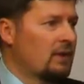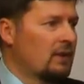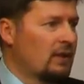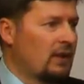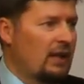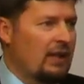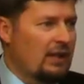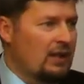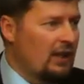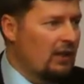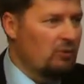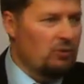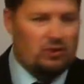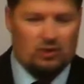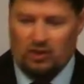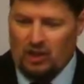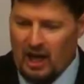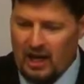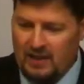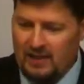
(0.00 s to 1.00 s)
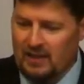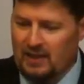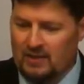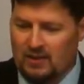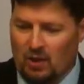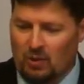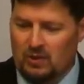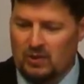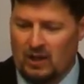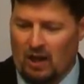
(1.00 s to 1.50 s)
He, he was chasing his
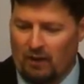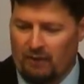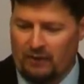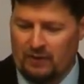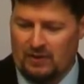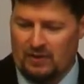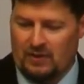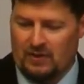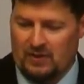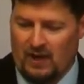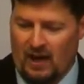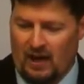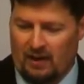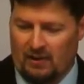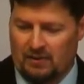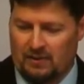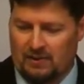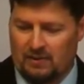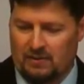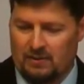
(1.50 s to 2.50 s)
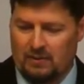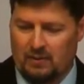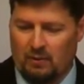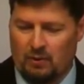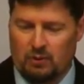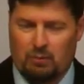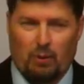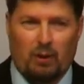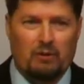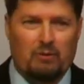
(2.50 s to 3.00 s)
own selfish desires.
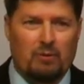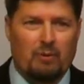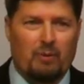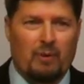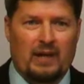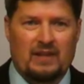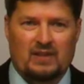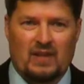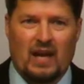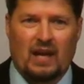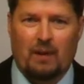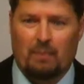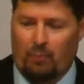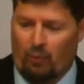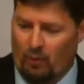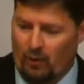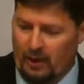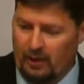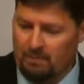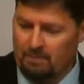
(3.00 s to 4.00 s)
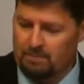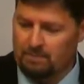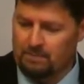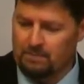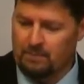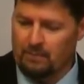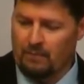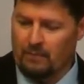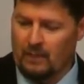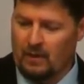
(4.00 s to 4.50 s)
Which brings me to my second point.
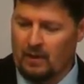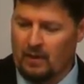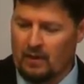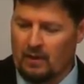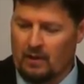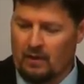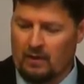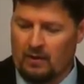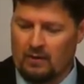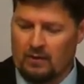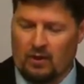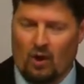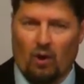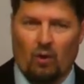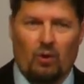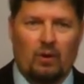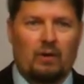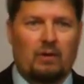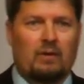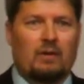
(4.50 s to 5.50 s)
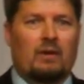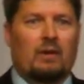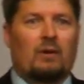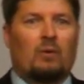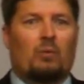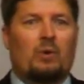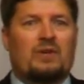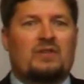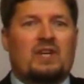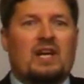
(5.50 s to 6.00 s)
So
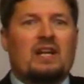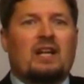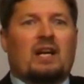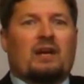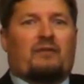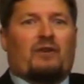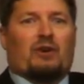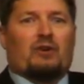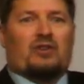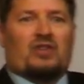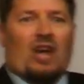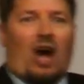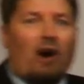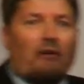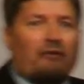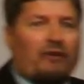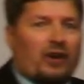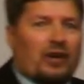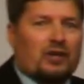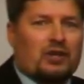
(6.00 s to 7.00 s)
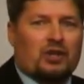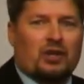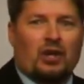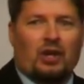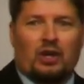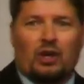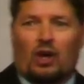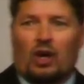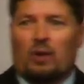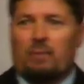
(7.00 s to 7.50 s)
we see that if you're selfish,
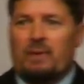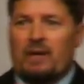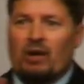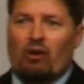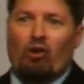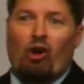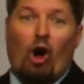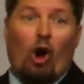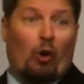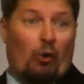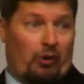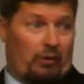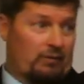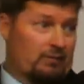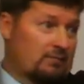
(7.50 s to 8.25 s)
you're going to be alone.